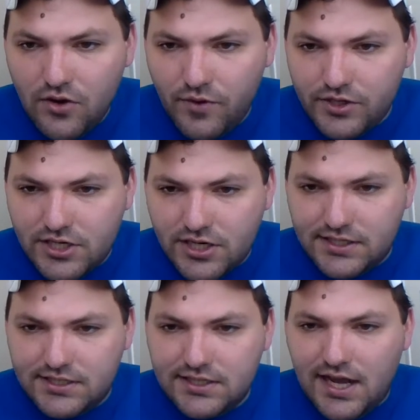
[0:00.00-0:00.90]
which gets
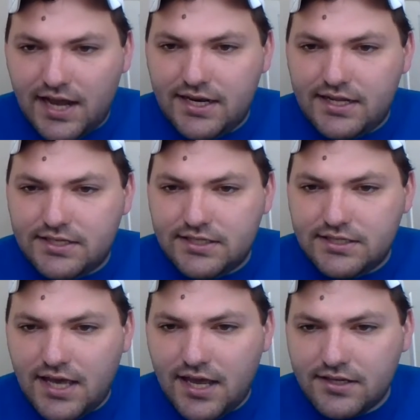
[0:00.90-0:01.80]
us
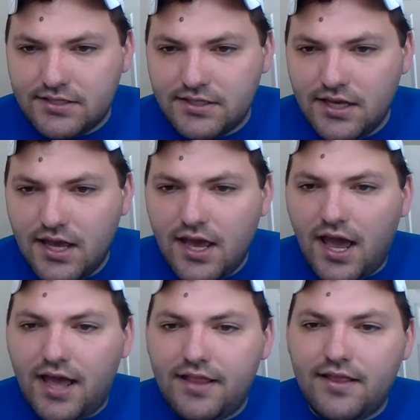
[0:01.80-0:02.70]
96.
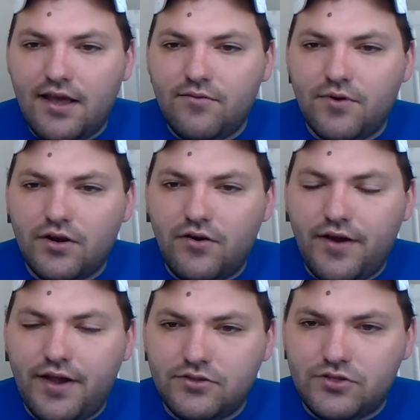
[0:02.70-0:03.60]
And then we're
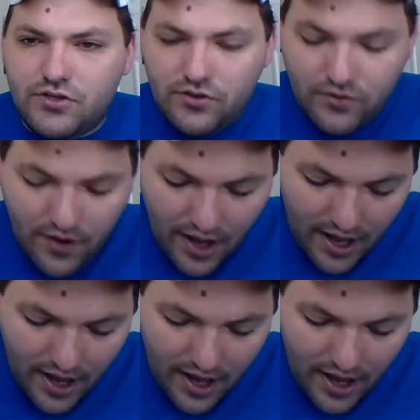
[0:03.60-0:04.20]
going to